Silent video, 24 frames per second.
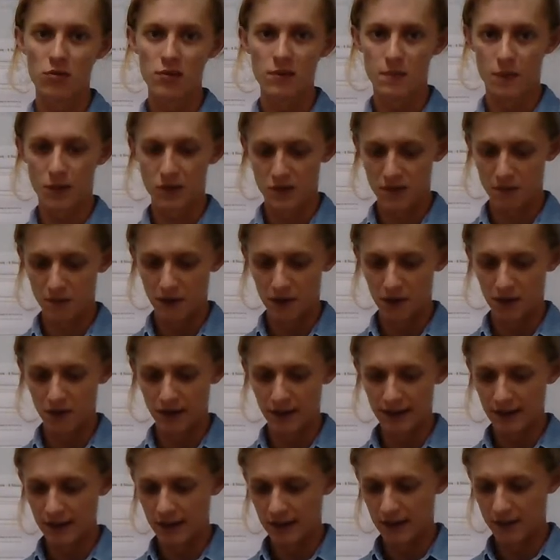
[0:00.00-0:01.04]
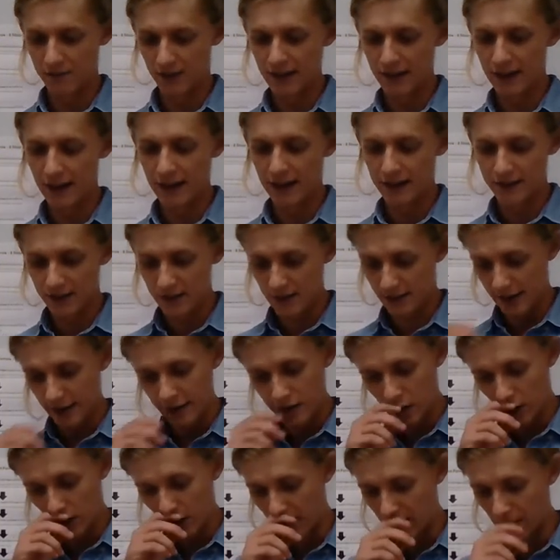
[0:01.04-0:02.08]
responsibility in regards to
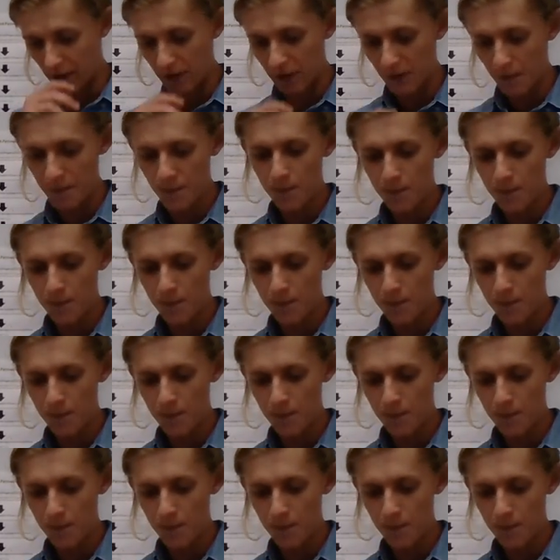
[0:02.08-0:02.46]
their child.